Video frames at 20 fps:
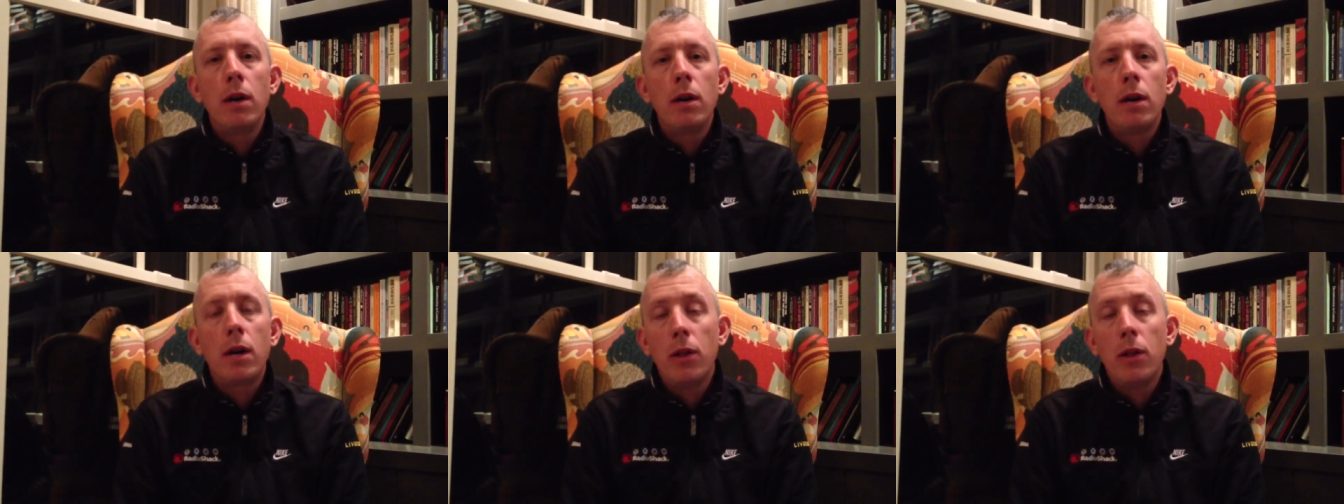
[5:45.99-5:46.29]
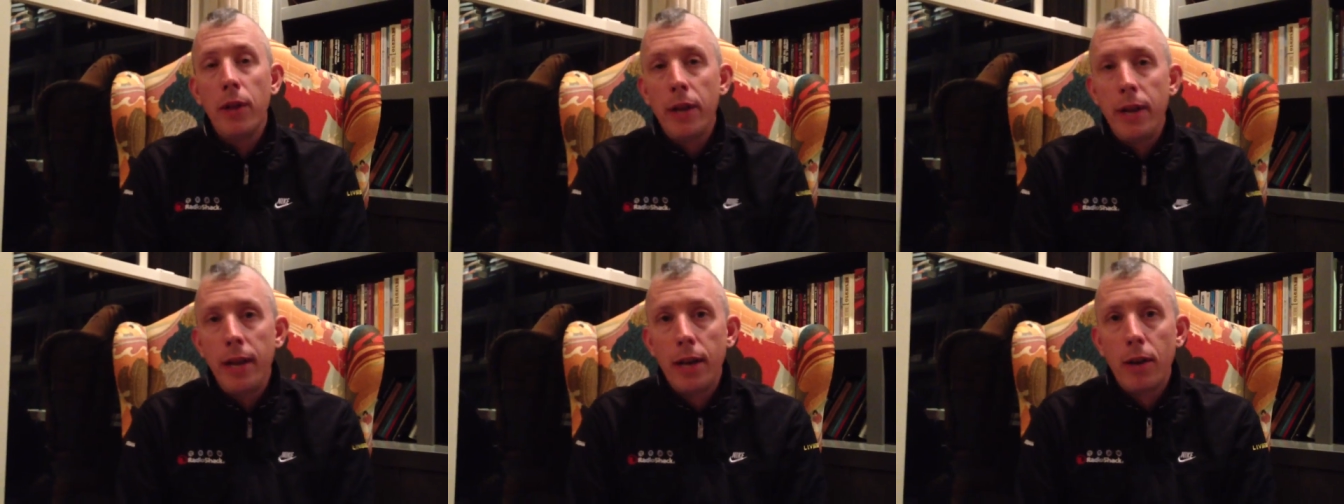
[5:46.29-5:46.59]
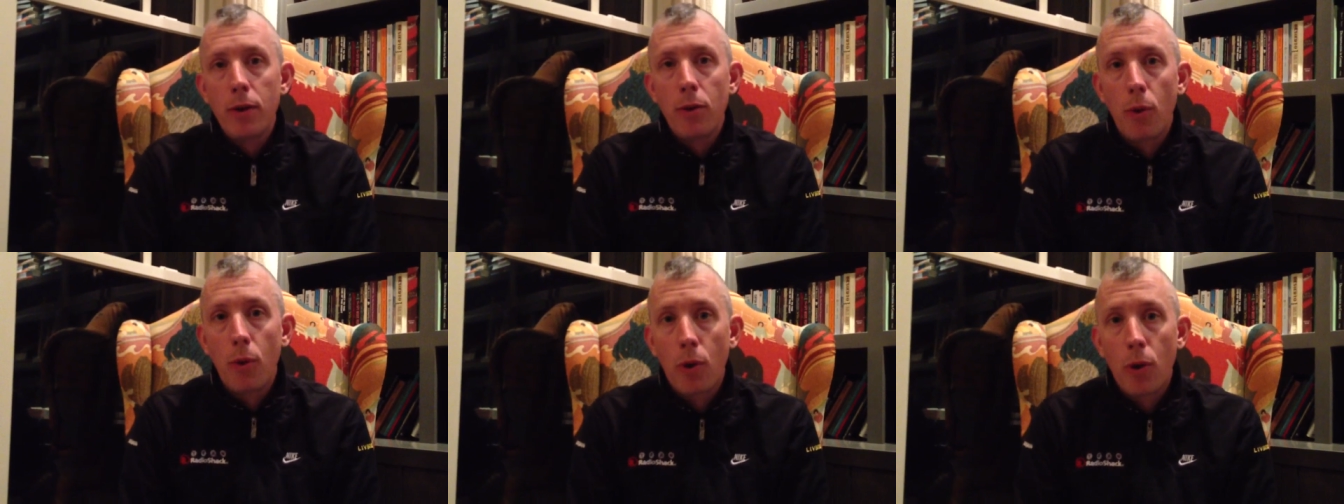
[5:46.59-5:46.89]
clinic
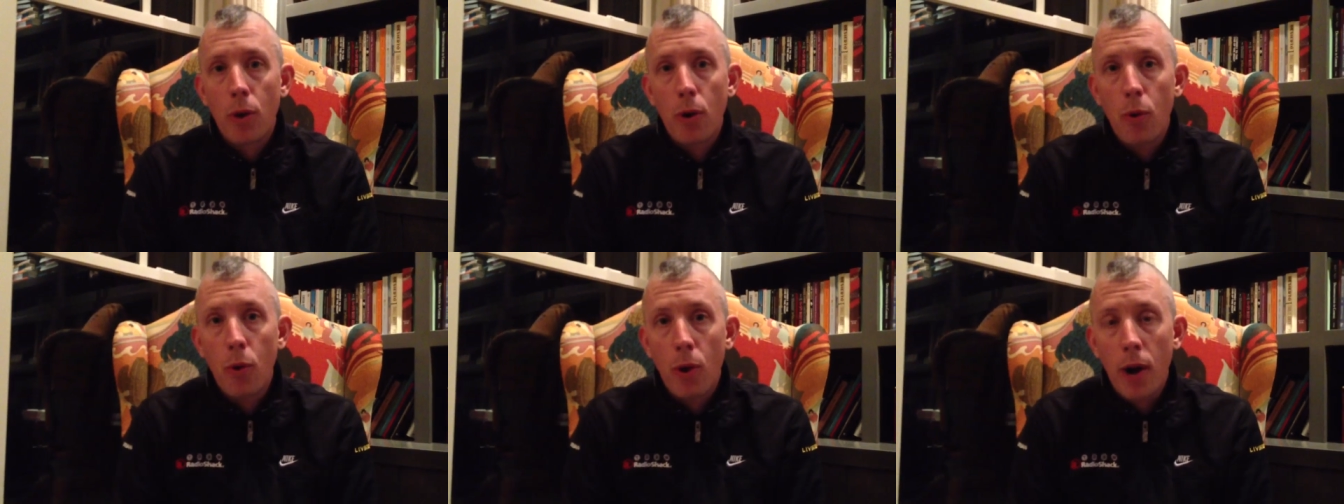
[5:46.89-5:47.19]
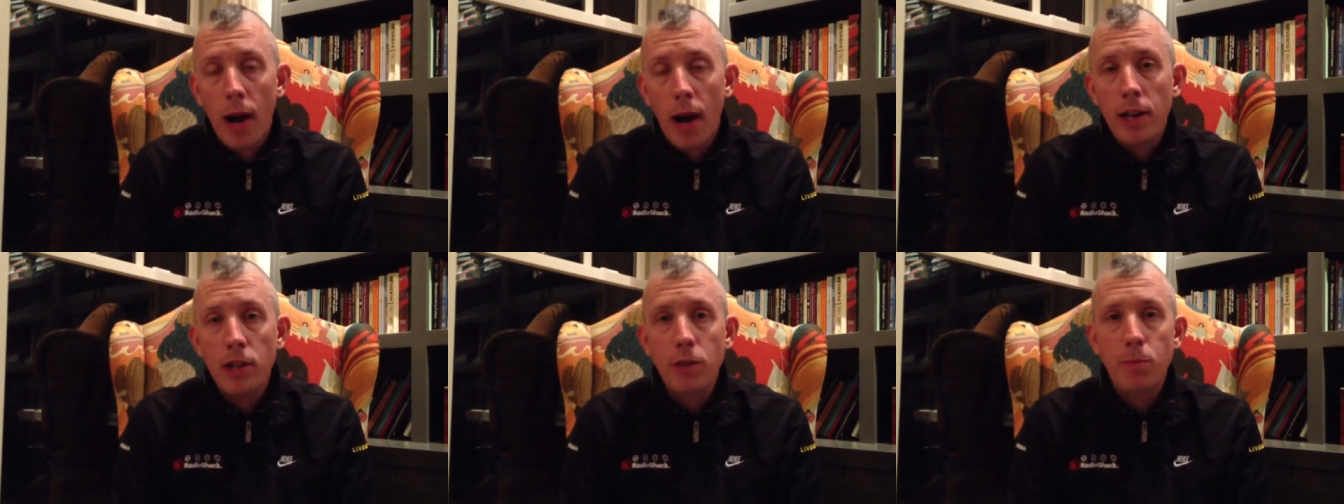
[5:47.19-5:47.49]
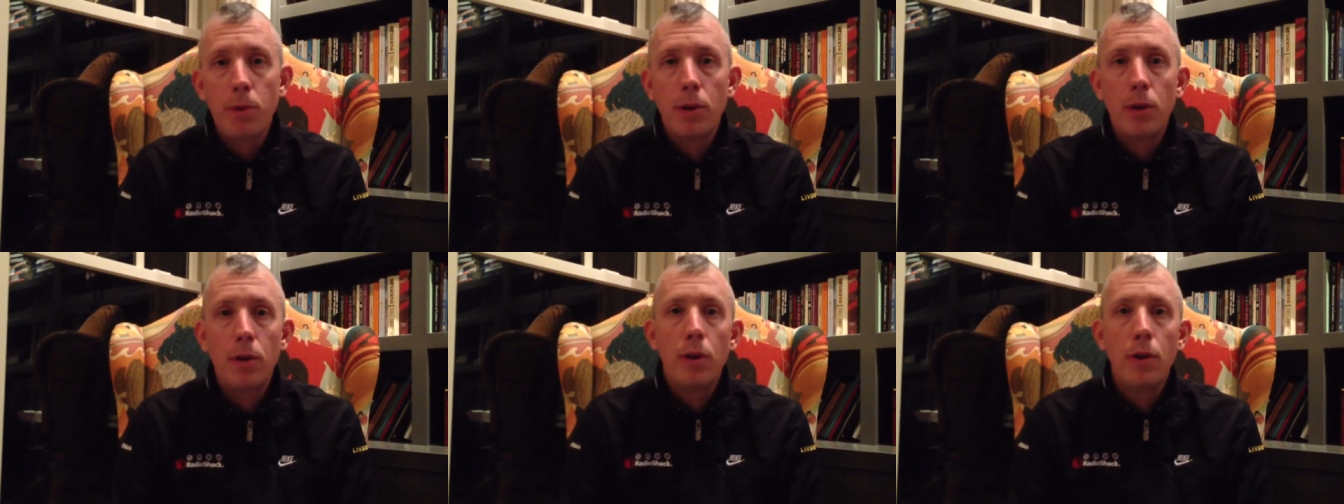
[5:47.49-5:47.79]
or
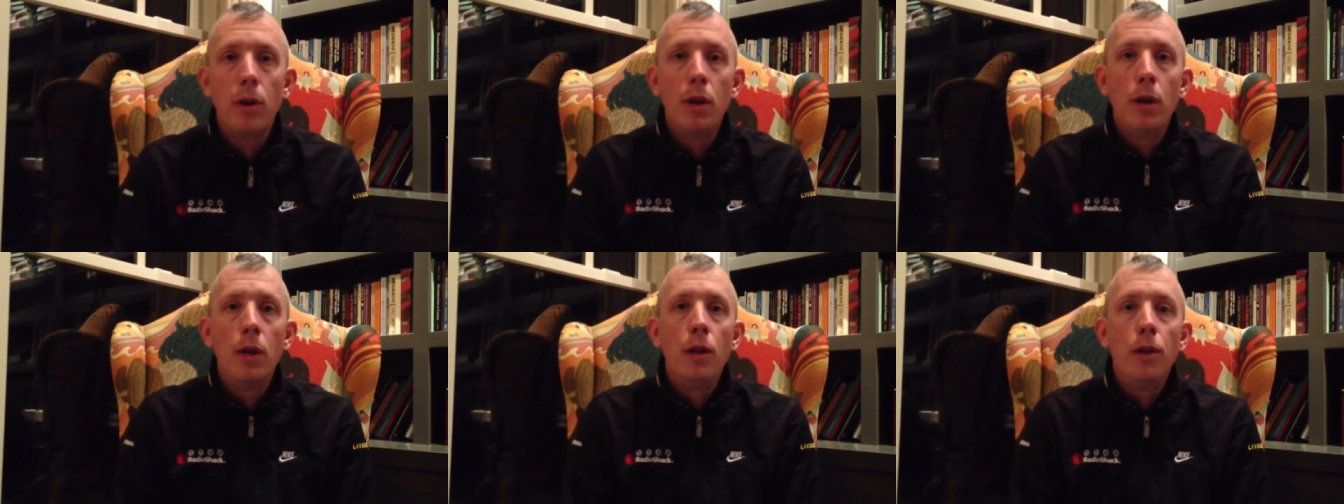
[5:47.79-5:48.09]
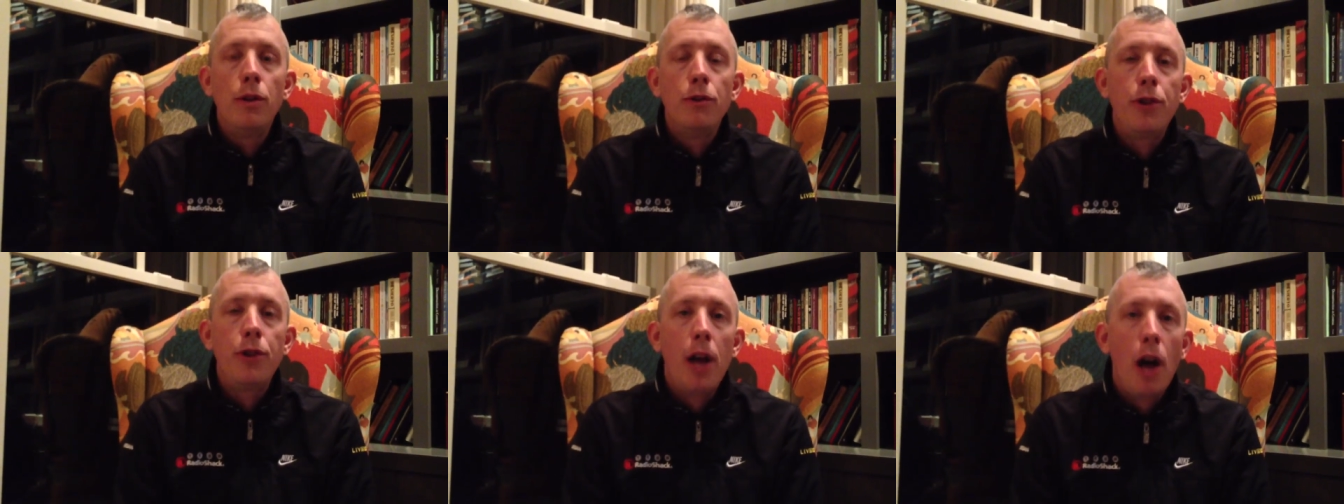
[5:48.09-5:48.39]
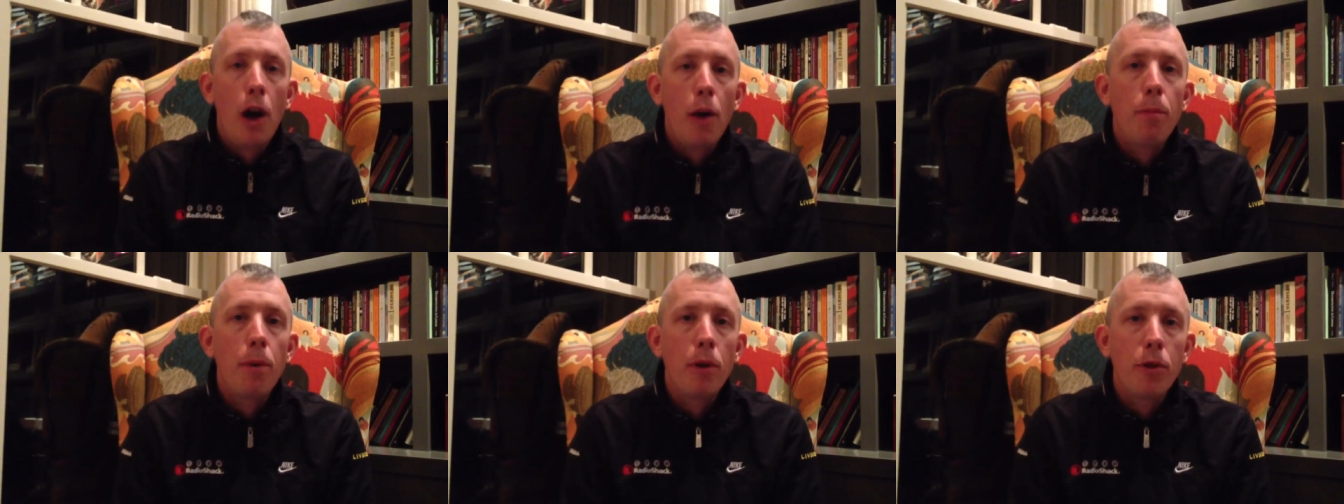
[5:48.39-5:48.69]
hospital to
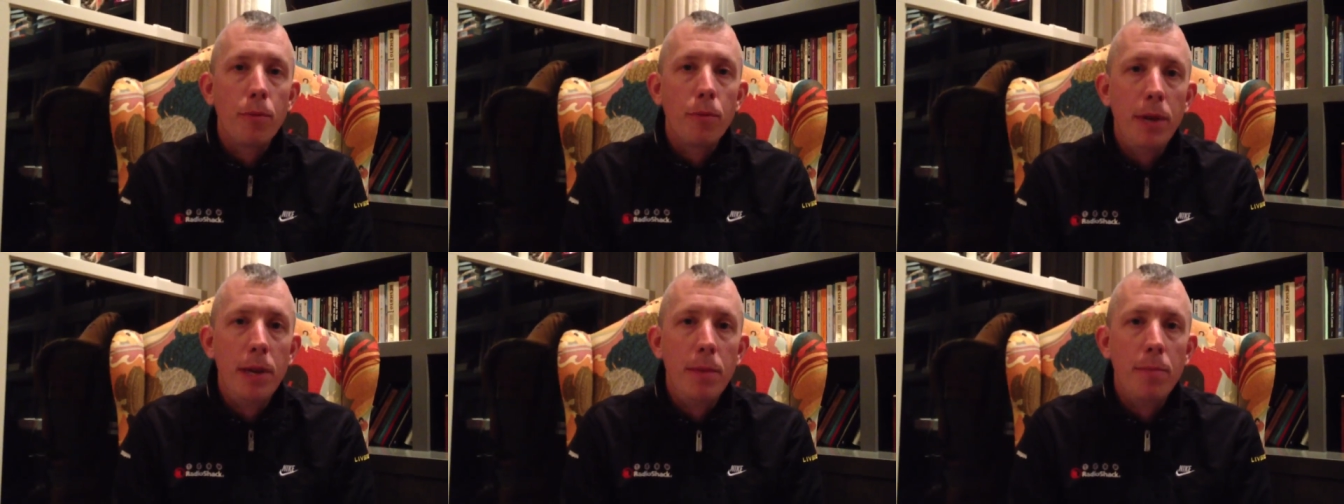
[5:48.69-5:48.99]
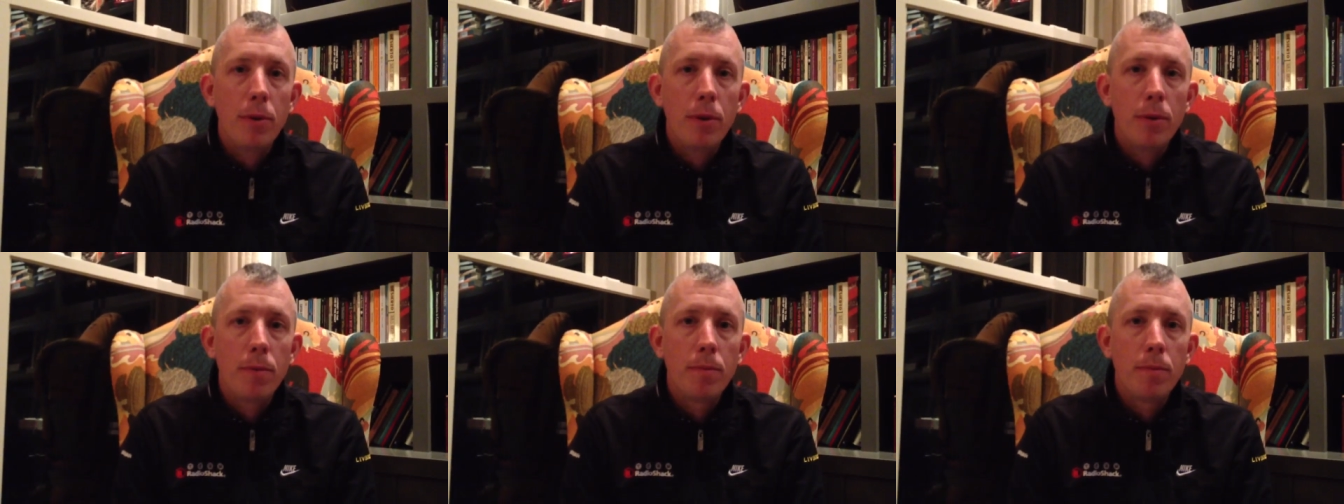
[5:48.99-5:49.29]
help other people.